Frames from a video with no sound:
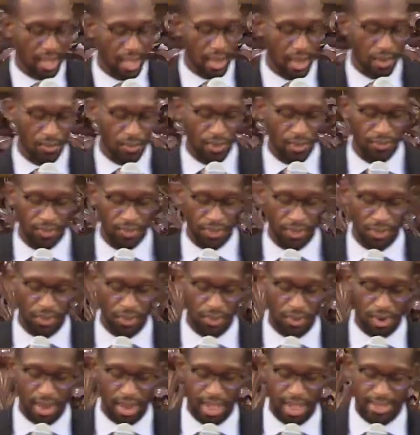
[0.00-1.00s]
of what the
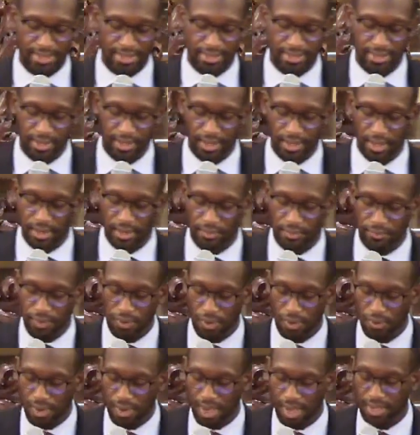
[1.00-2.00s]
Lord has done
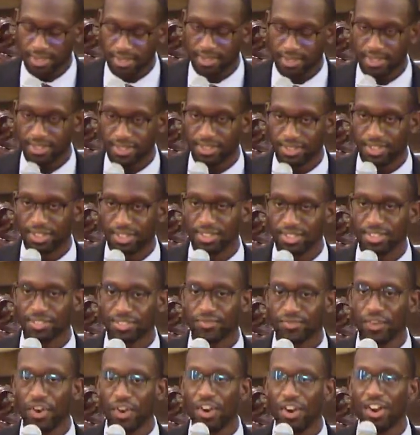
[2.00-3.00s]
for us. Because
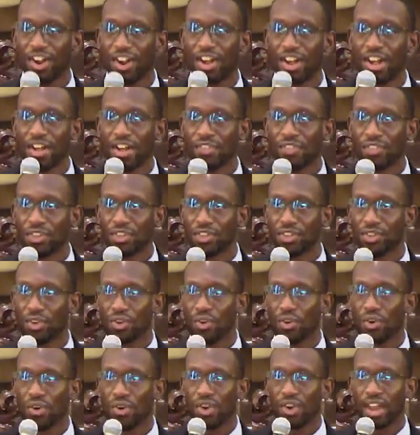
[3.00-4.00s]
thus far, the
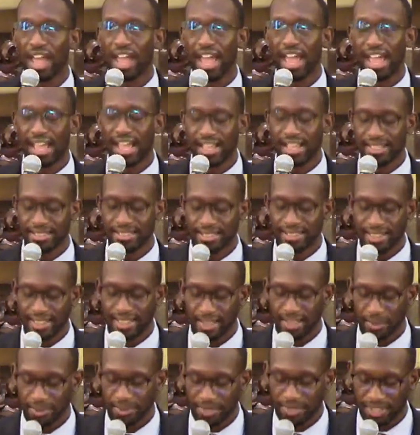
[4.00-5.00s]
Lord has
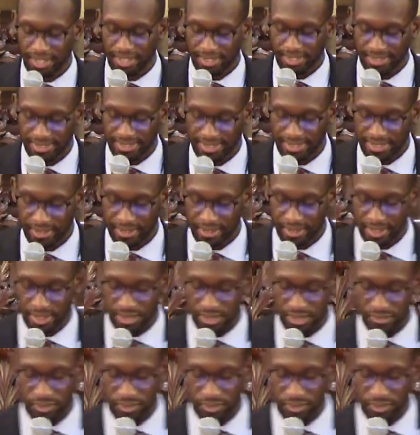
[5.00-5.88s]
helped us. Thus